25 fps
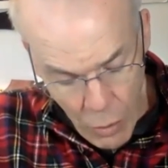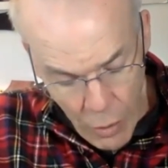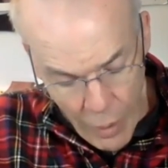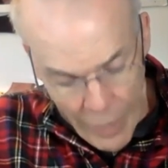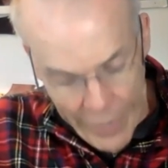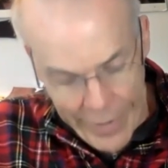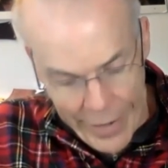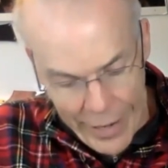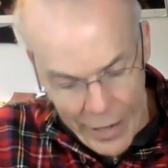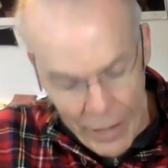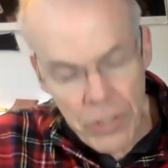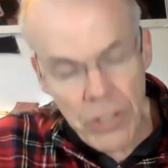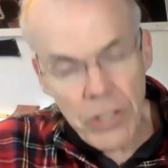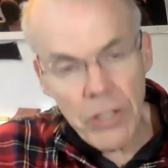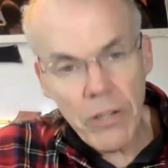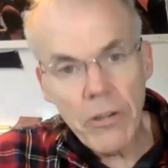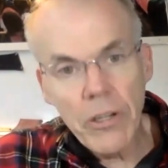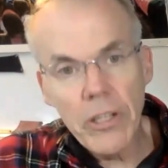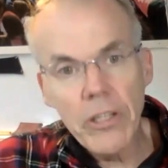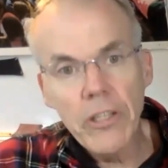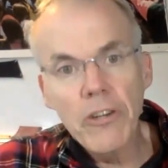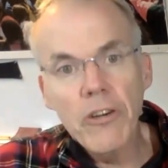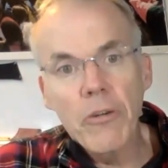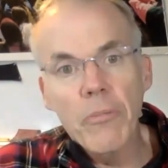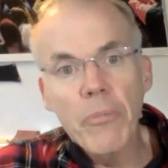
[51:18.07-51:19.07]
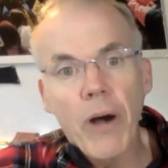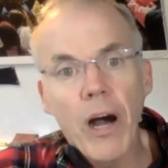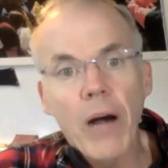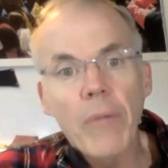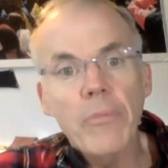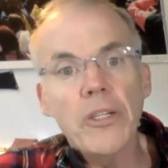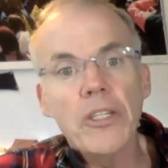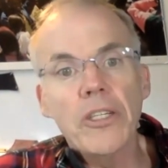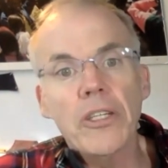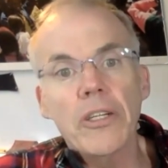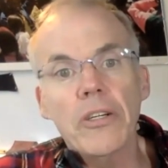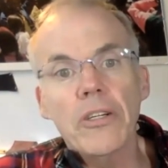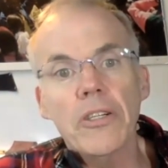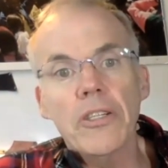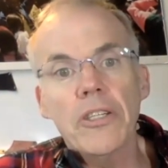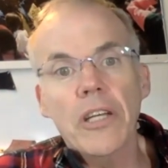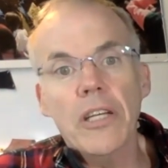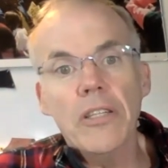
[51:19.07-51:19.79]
White House during the Obama years